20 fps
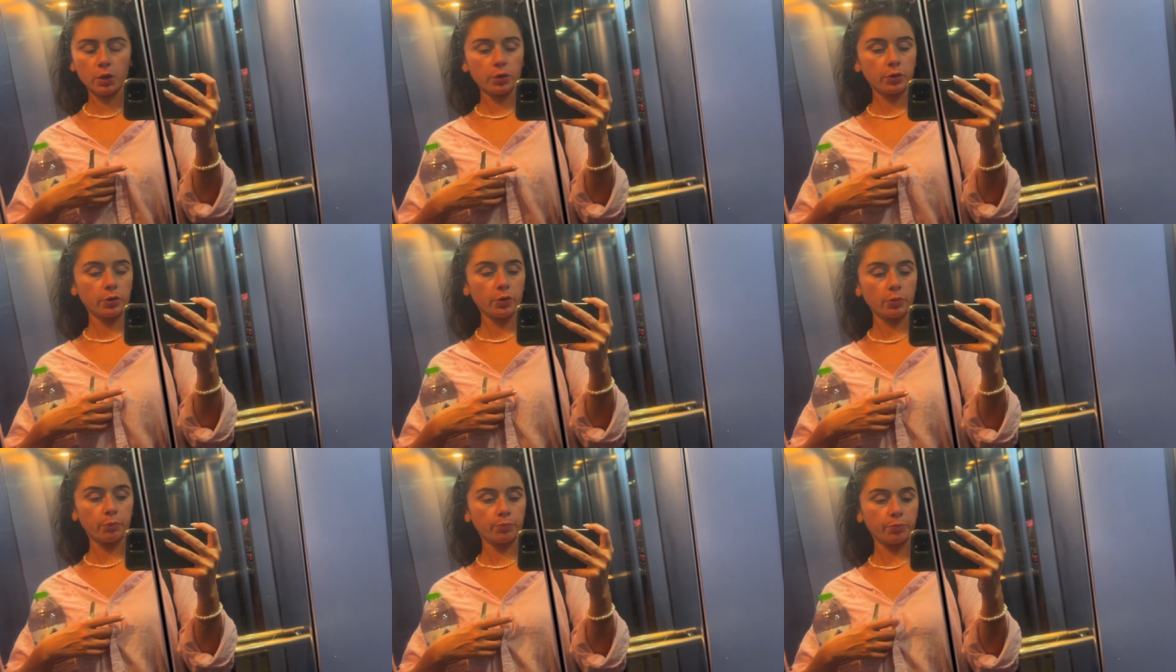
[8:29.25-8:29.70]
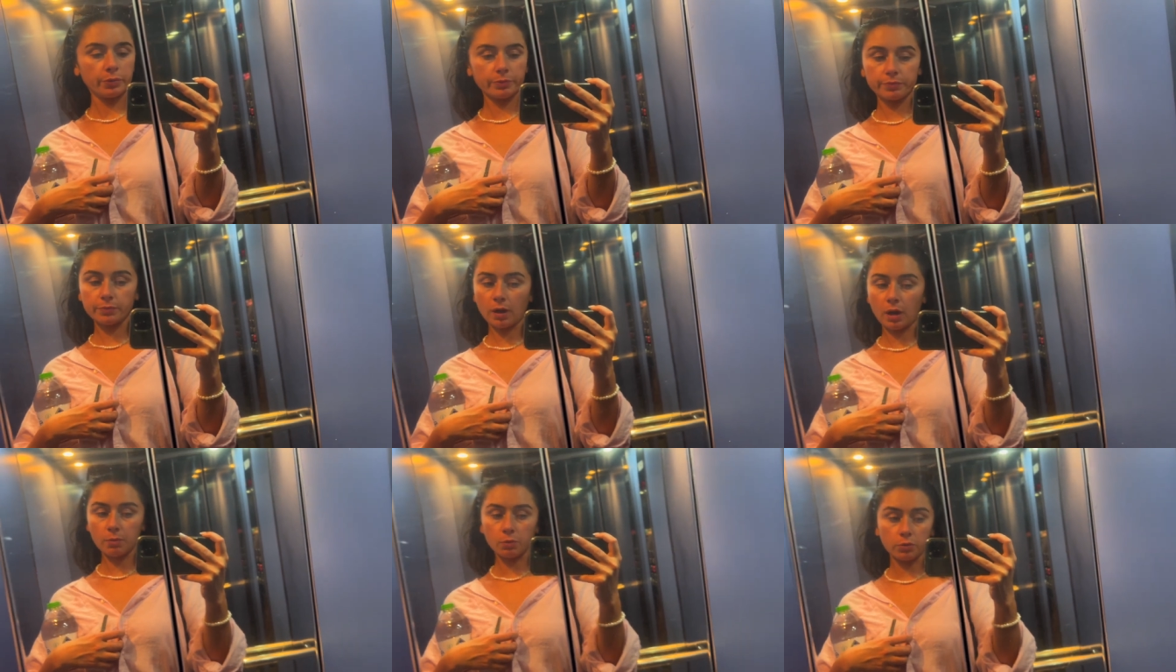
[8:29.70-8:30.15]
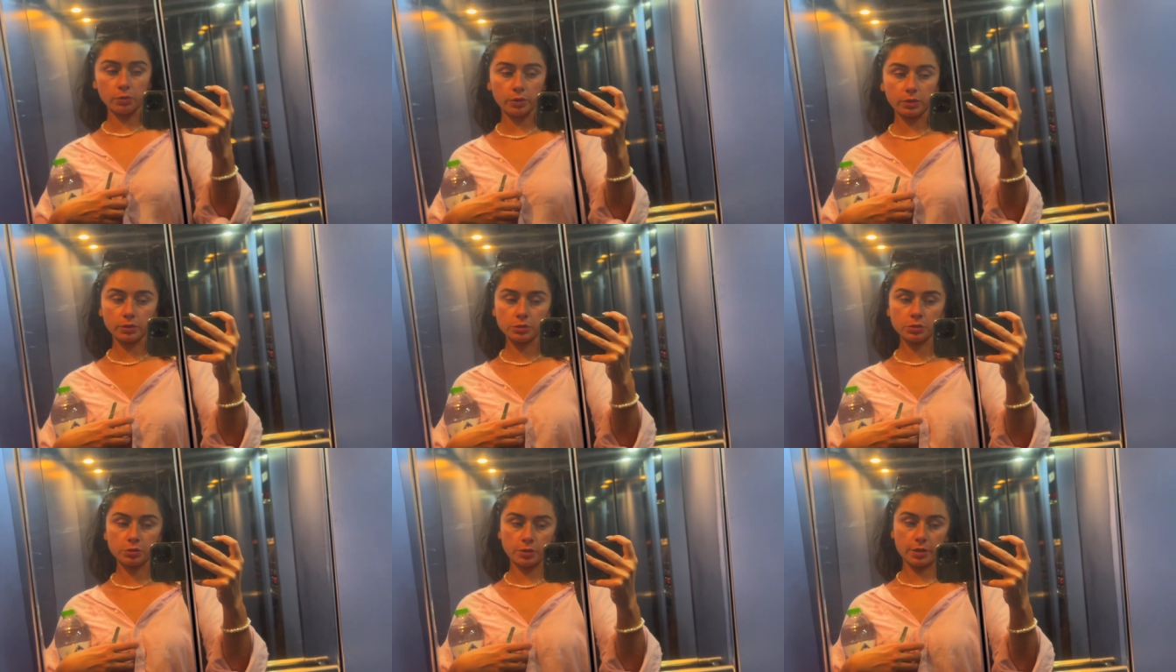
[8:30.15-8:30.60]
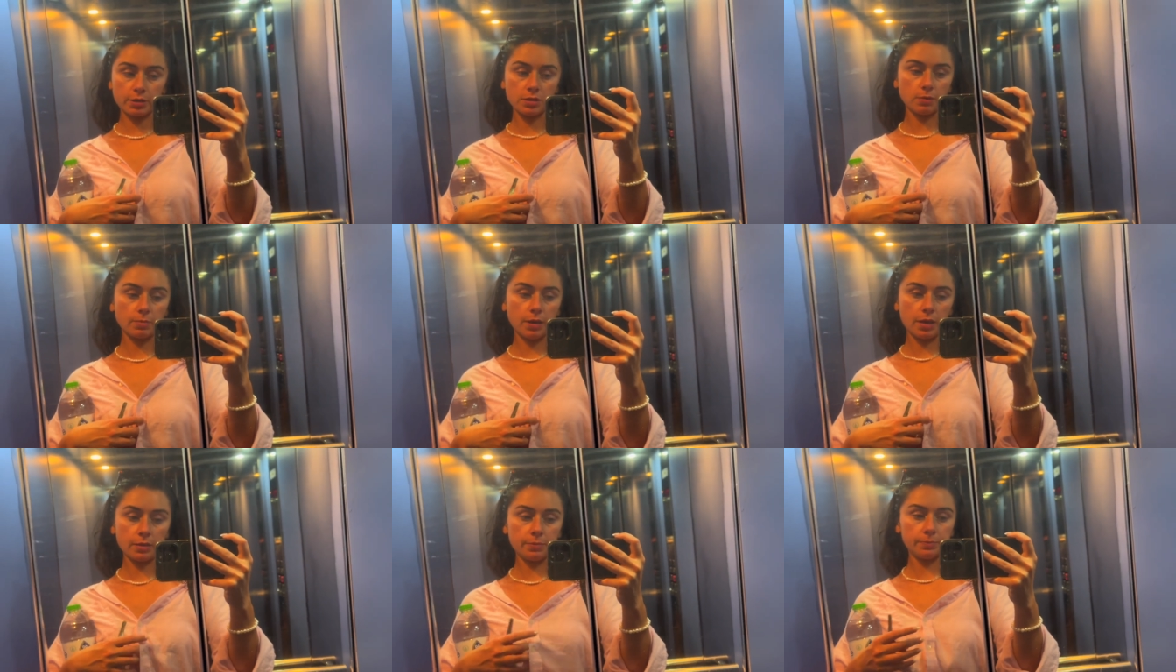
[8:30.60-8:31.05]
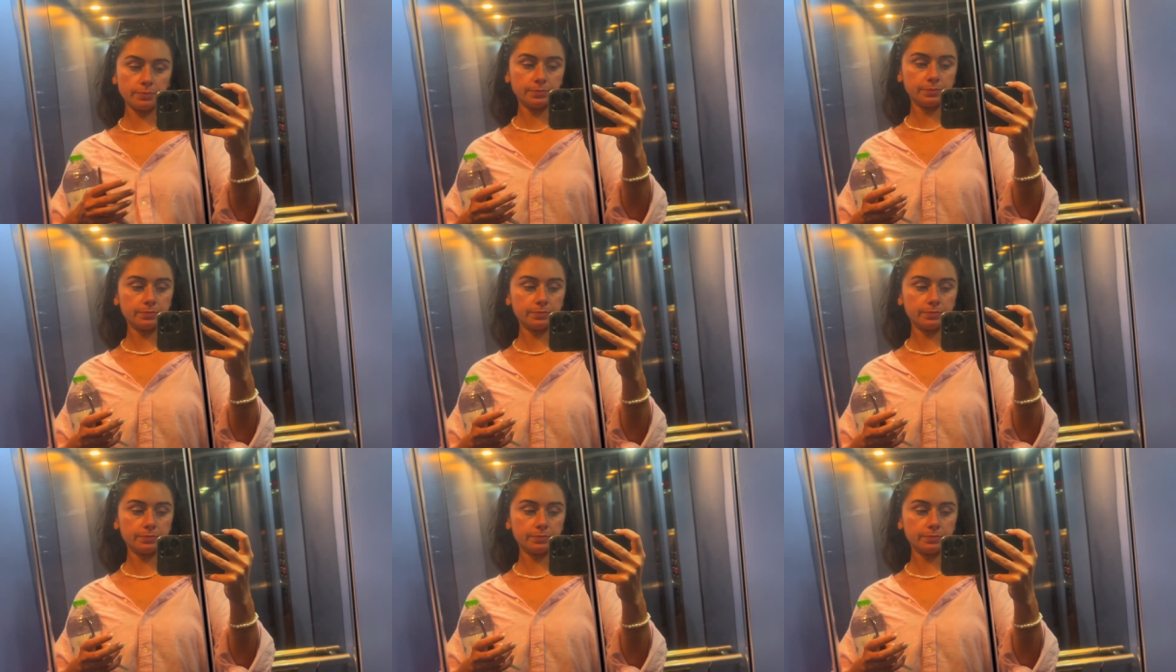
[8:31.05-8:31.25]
Nope. I'm going straight to bed.